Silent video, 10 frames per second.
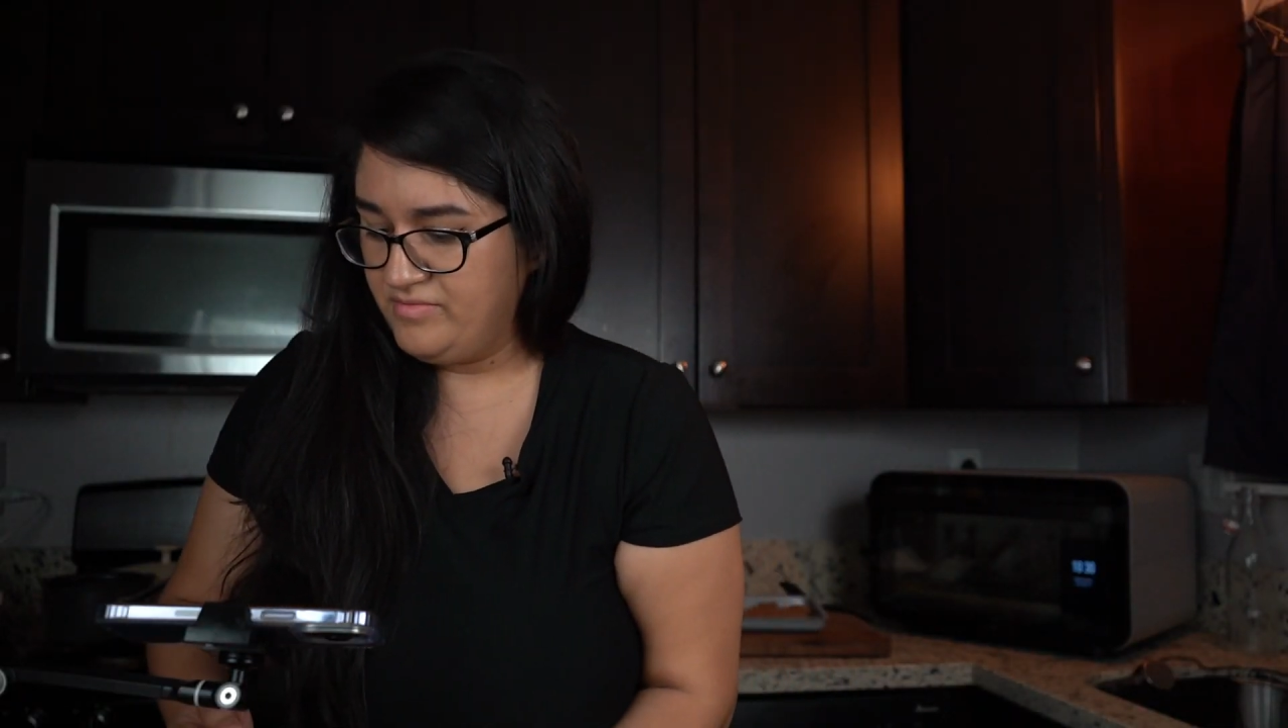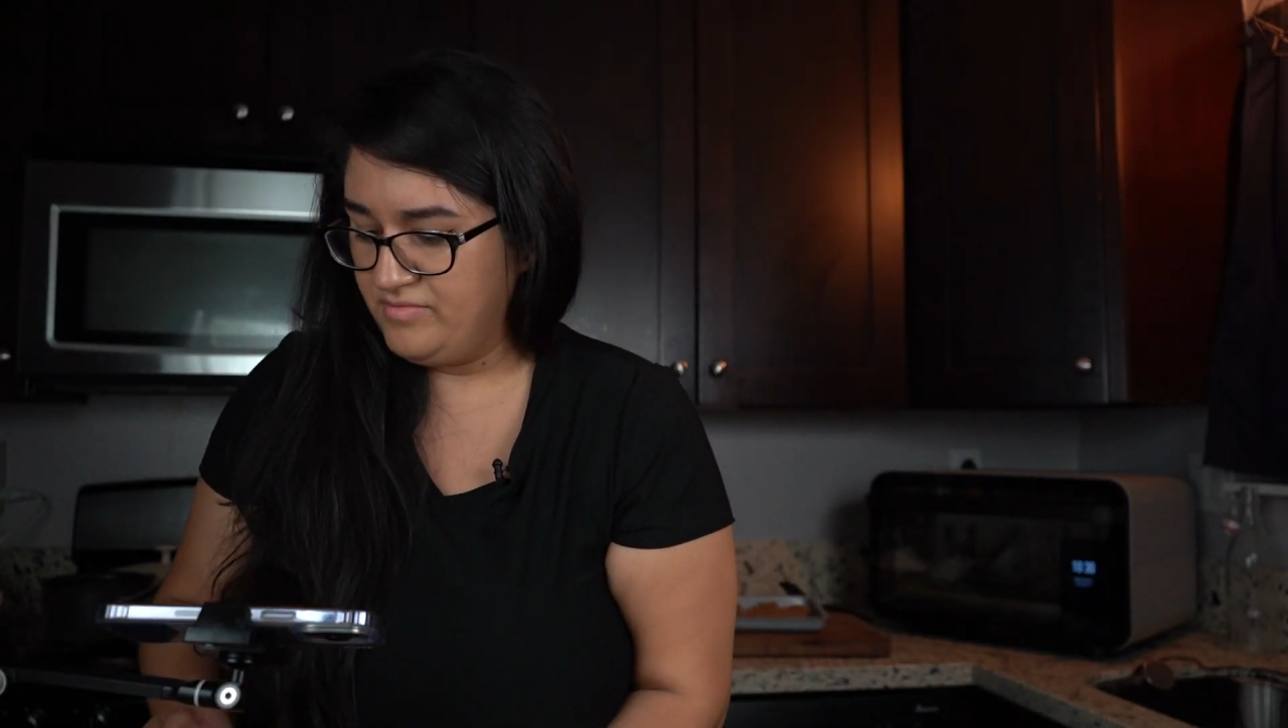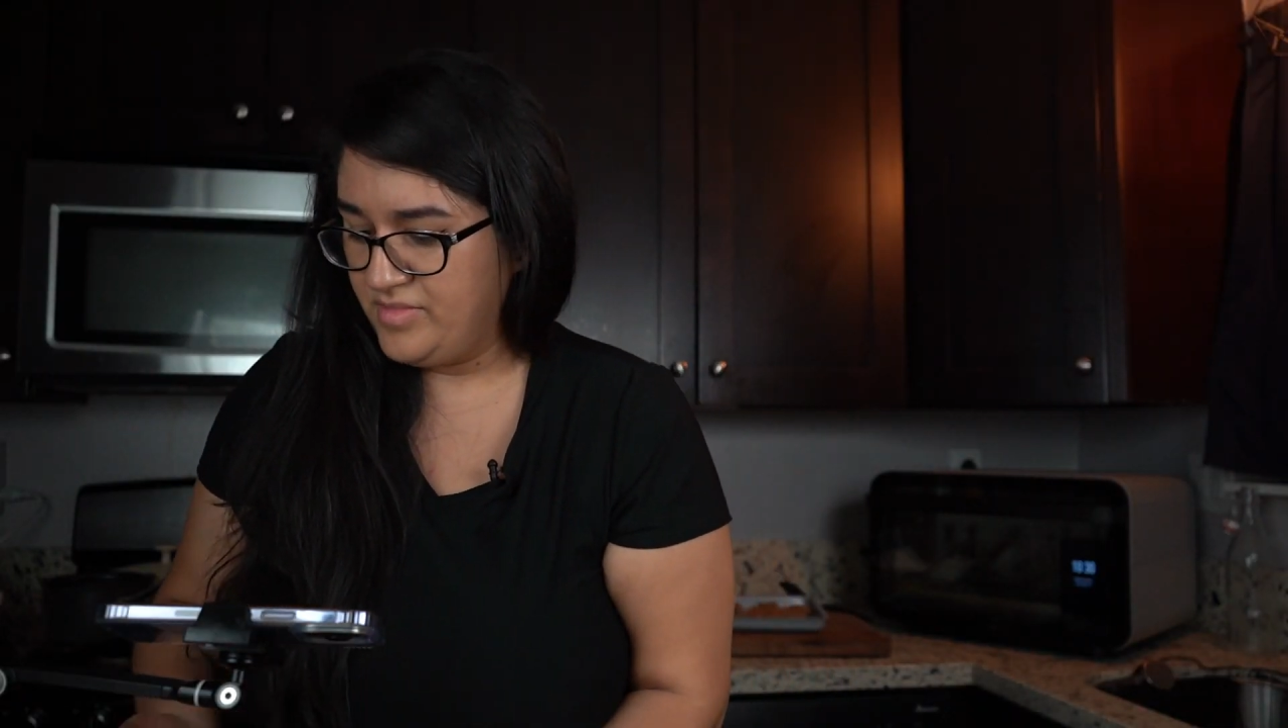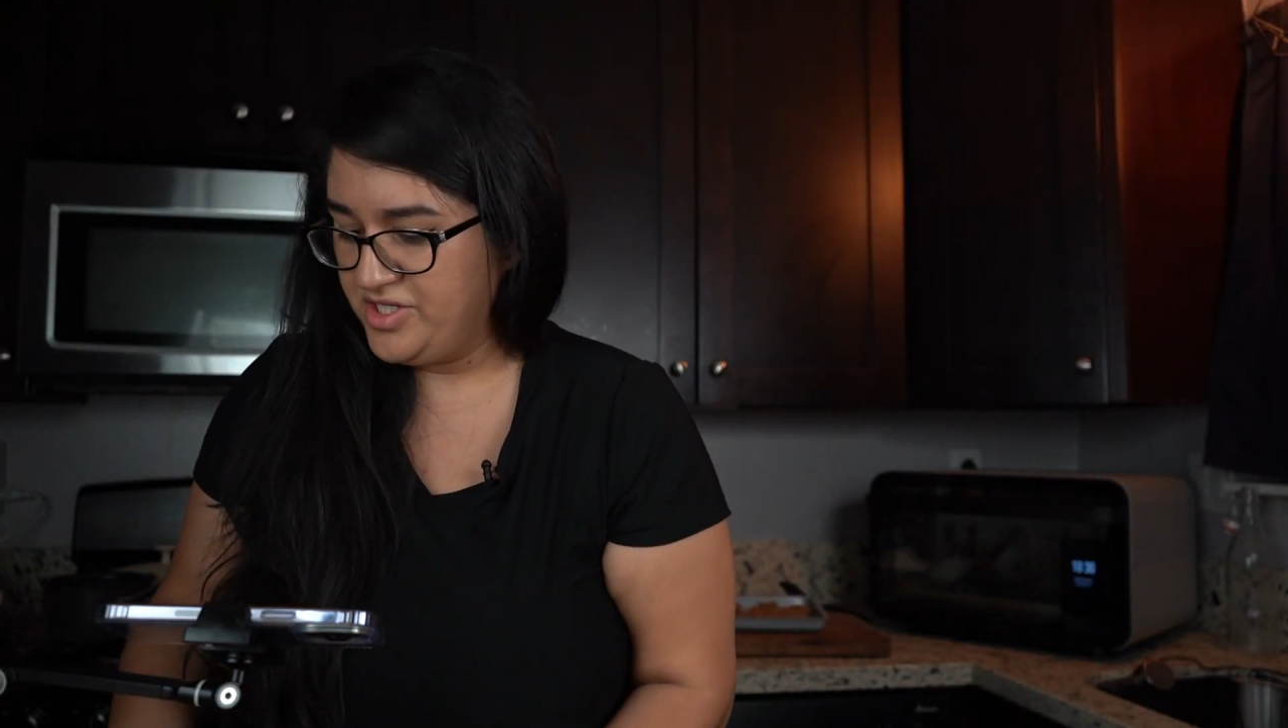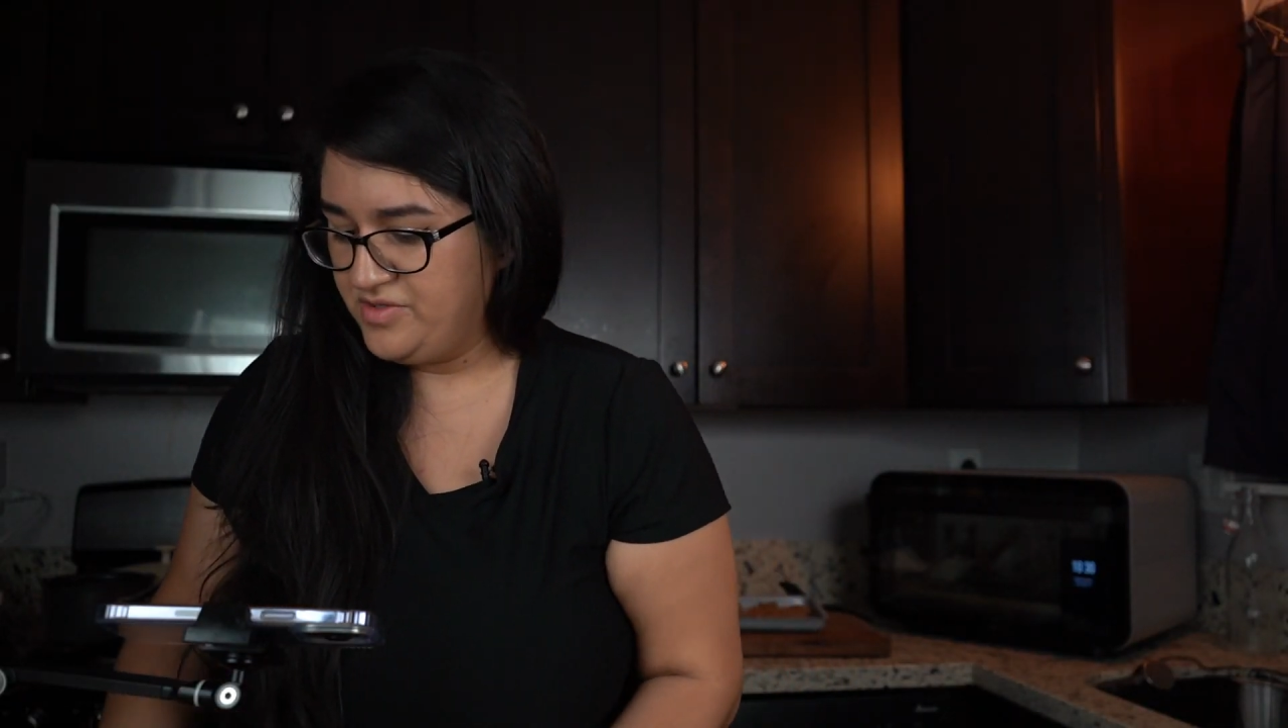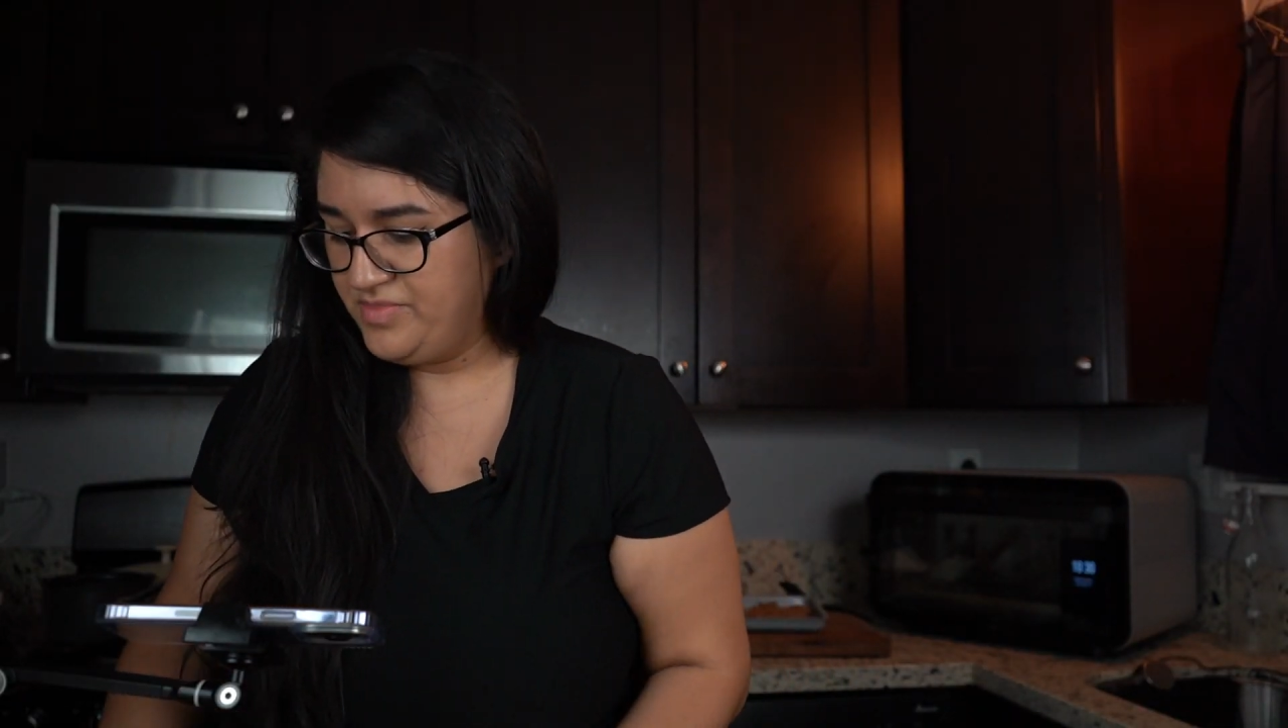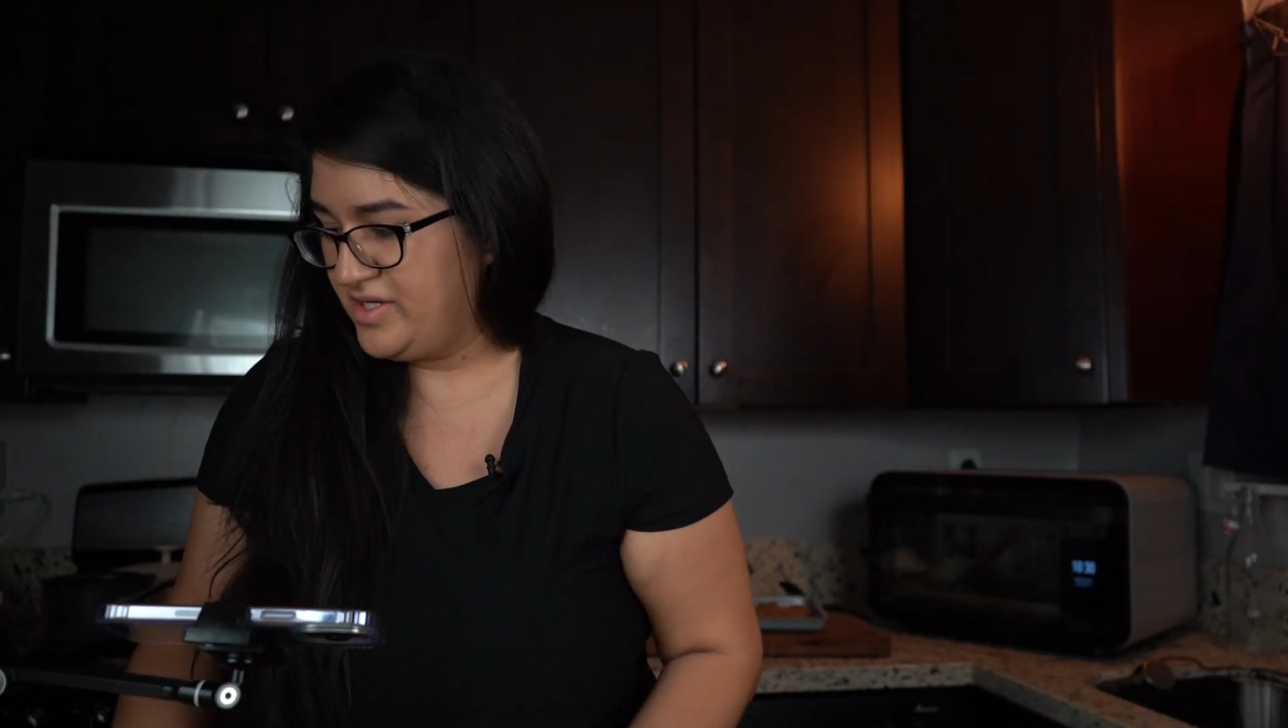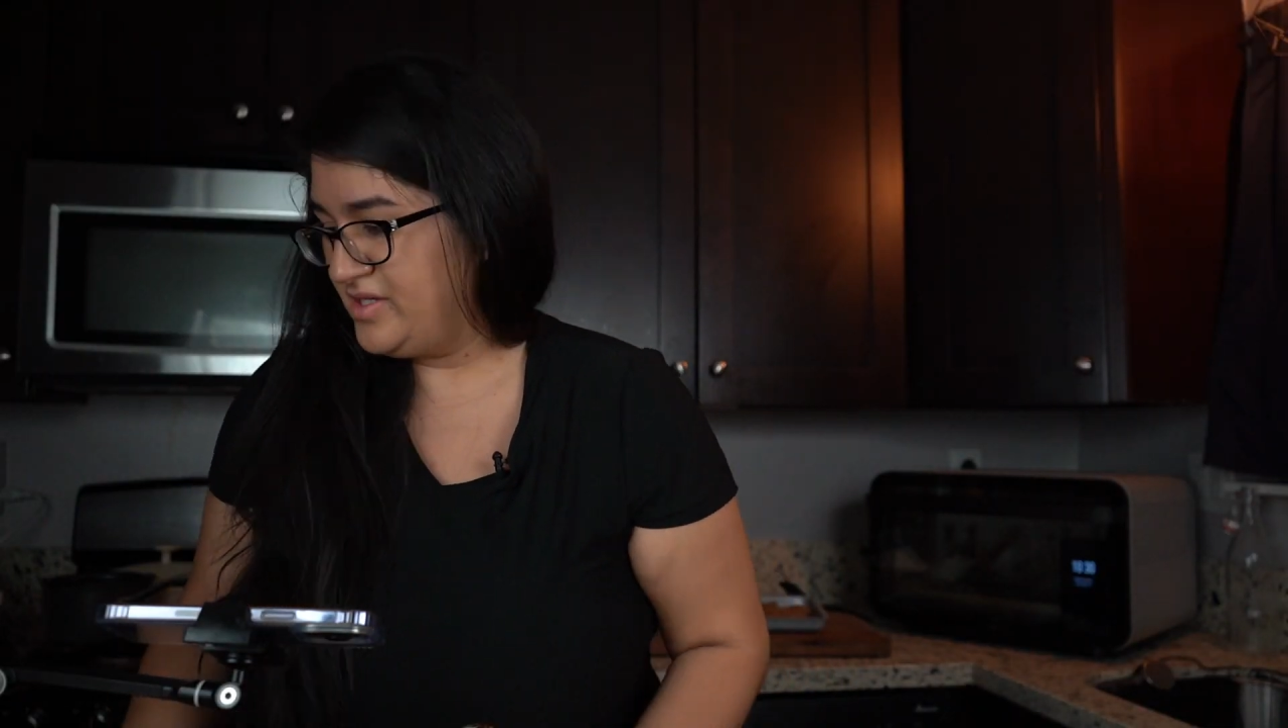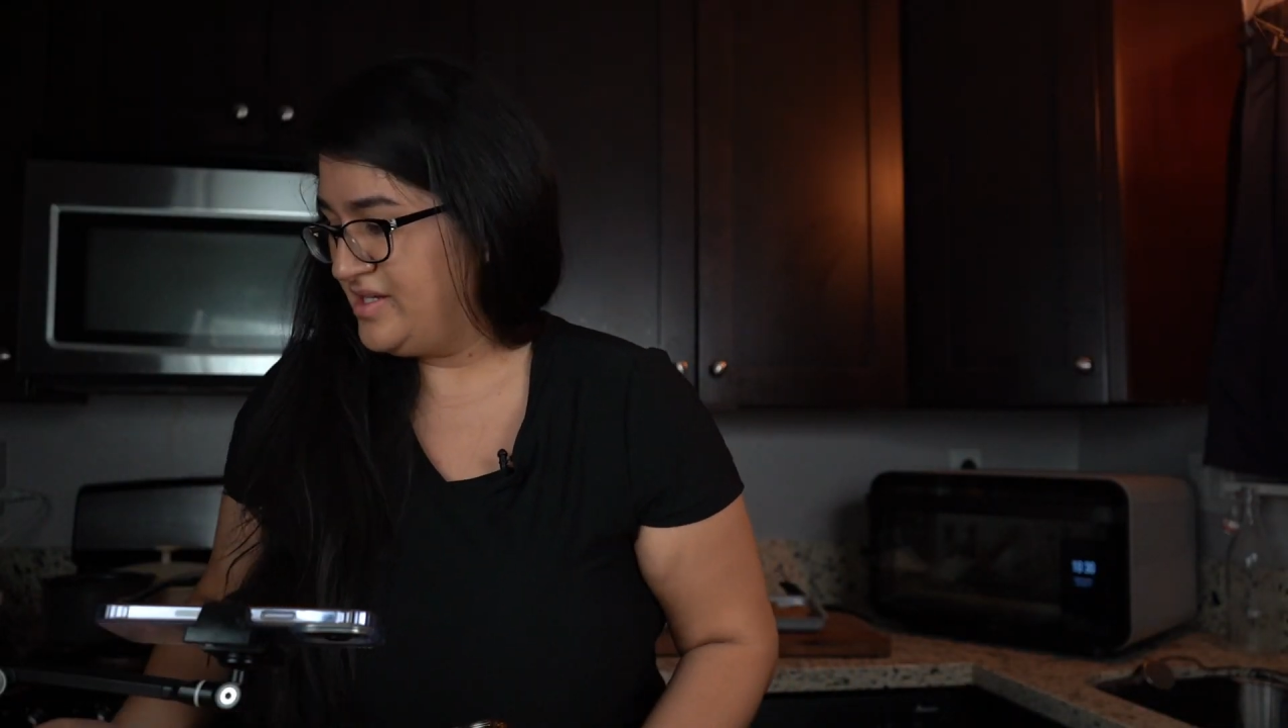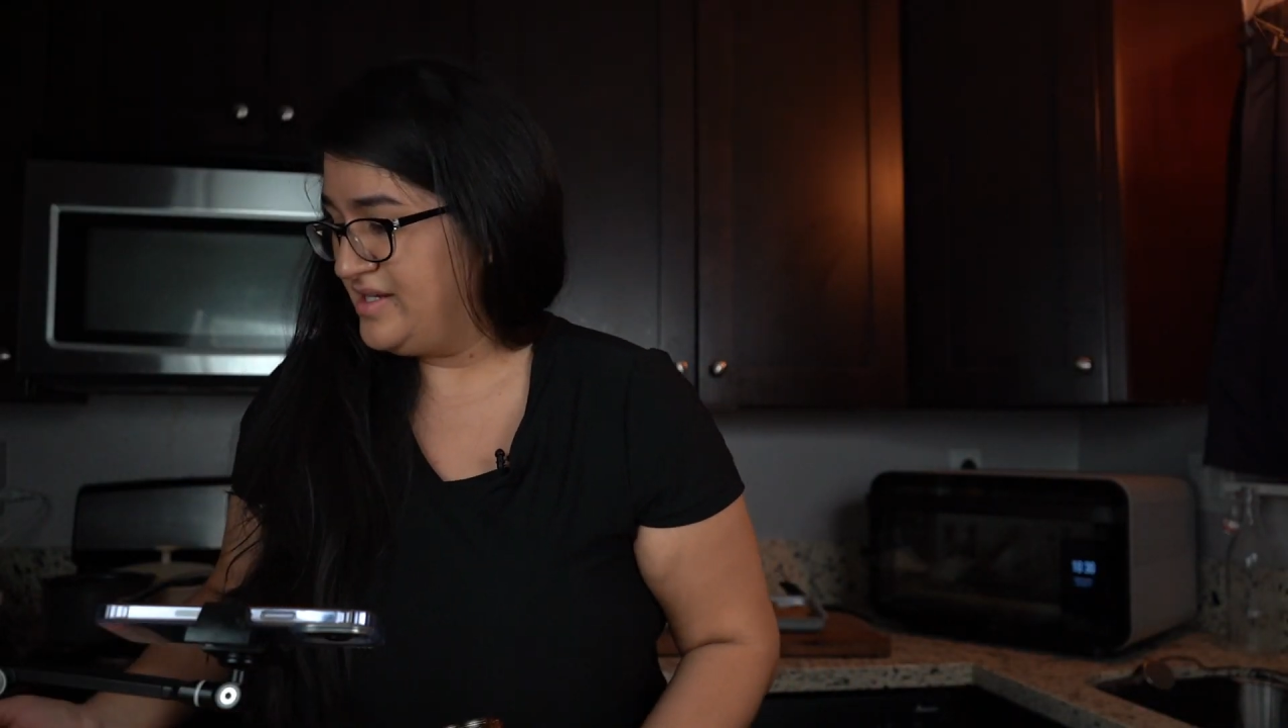much
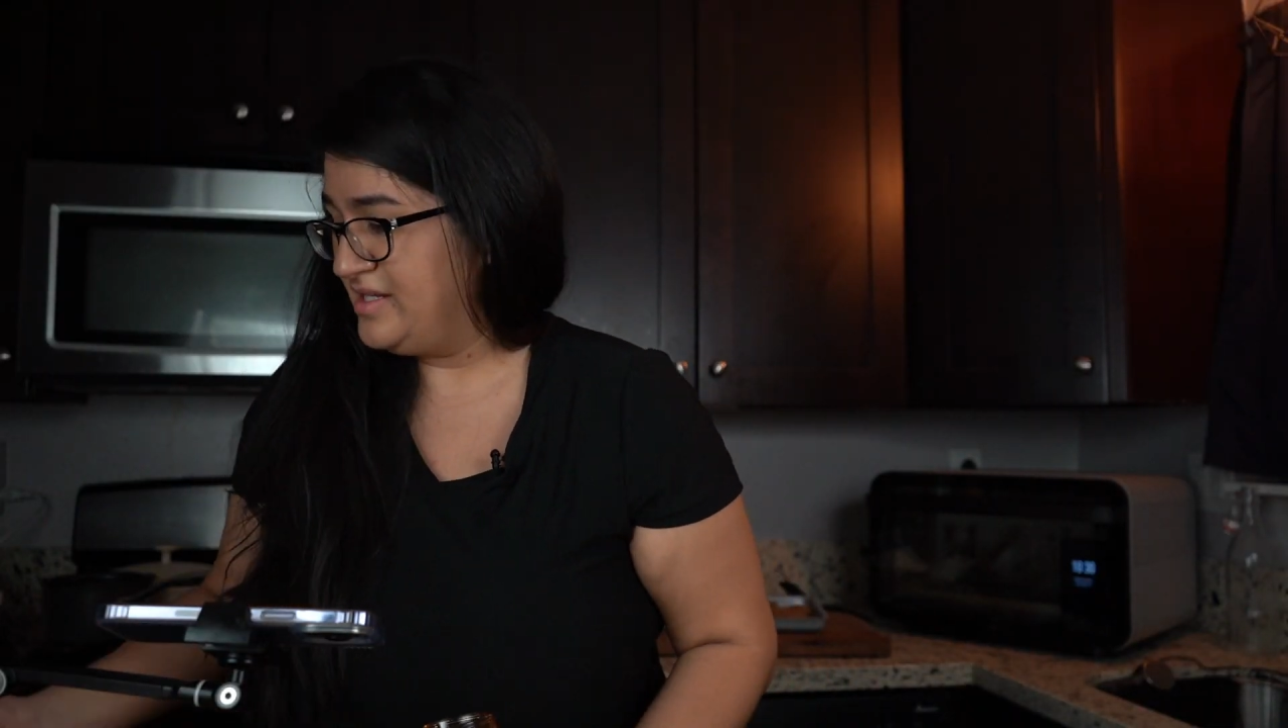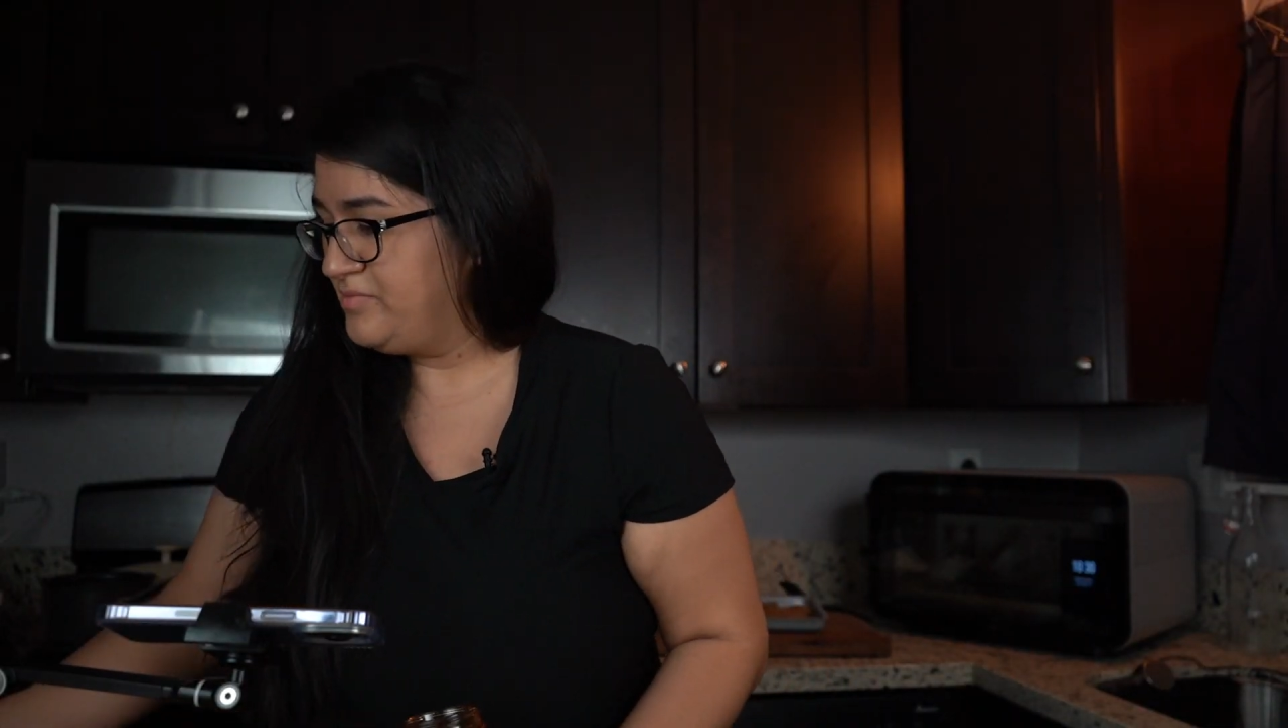because it is